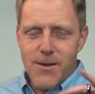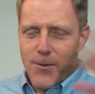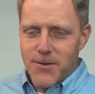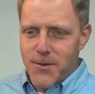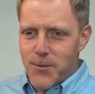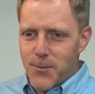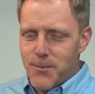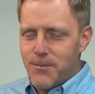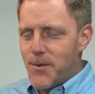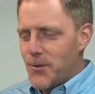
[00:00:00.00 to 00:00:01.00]
It always
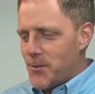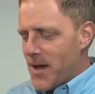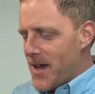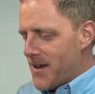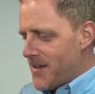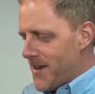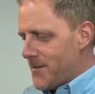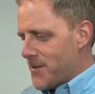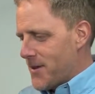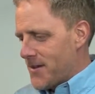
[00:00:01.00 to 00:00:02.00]
goes bad, and they
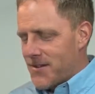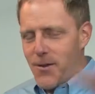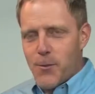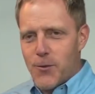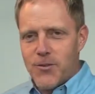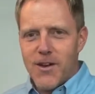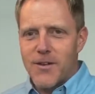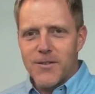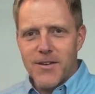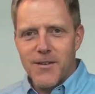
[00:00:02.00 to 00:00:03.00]
have to like sell more
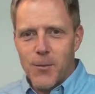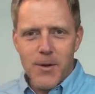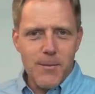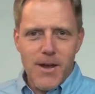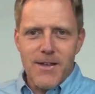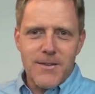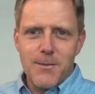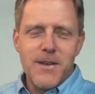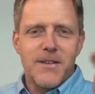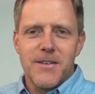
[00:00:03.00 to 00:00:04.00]
shares, and everybody buys
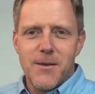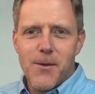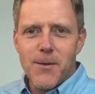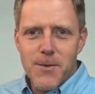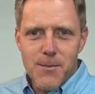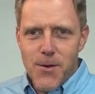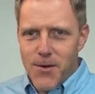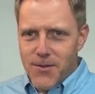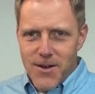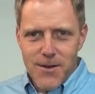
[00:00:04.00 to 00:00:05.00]
them because they want to be
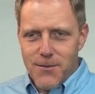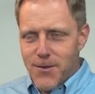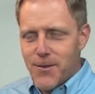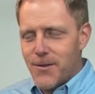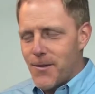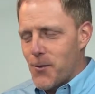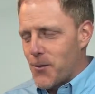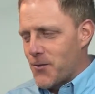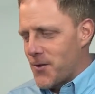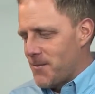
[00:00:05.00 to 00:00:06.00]
part of an NFL
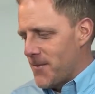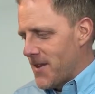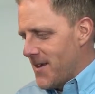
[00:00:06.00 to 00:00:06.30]
ownership.